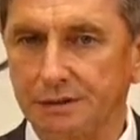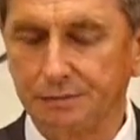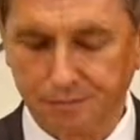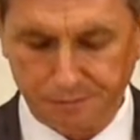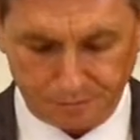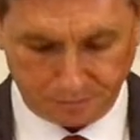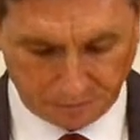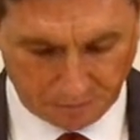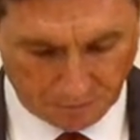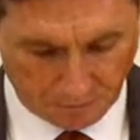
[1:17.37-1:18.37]
We
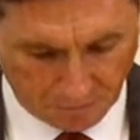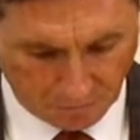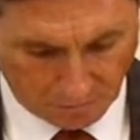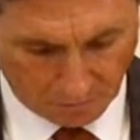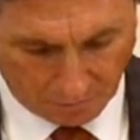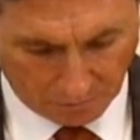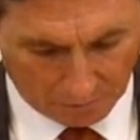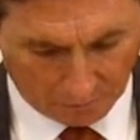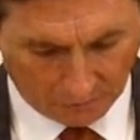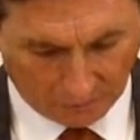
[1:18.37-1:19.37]
have to be
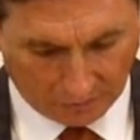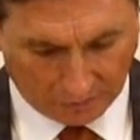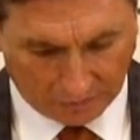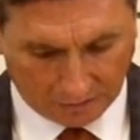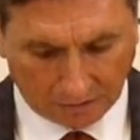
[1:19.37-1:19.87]
aware of that